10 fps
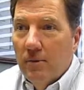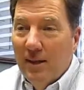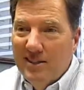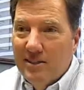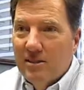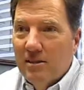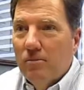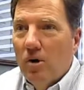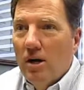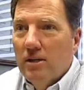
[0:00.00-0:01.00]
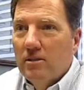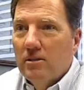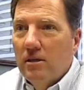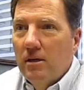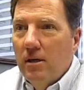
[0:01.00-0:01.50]
licensing
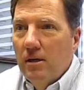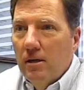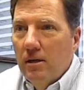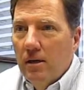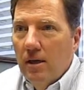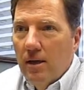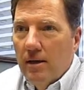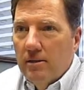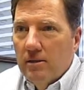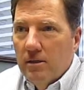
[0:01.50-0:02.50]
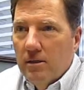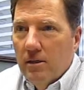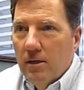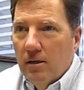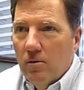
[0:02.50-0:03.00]
bonds, and it's
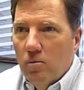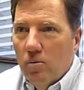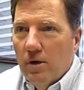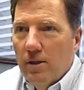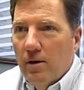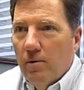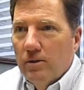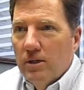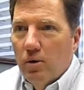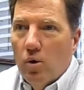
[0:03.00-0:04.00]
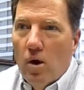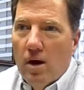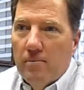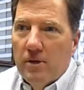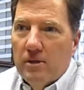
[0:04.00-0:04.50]
where there is a
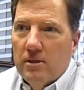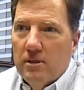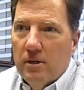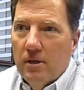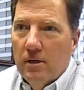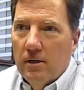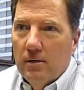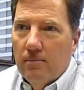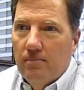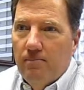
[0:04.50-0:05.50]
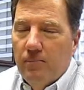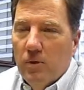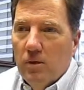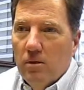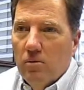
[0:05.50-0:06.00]
requirement.
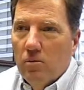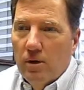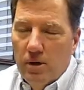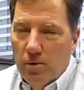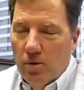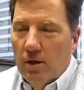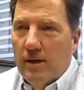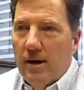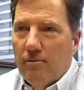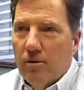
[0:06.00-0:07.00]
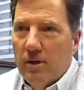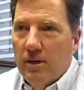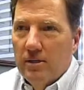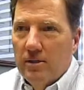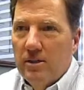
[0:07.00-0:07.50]
What you're really covering
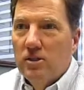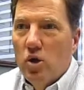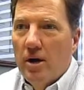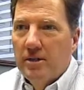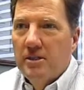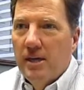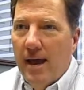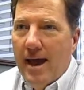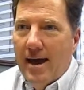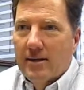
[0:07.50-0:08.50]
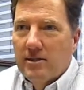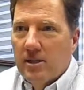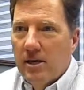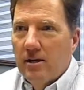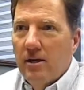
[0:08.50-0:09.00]
is dishonesty acts,
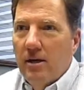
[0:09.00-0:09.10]
that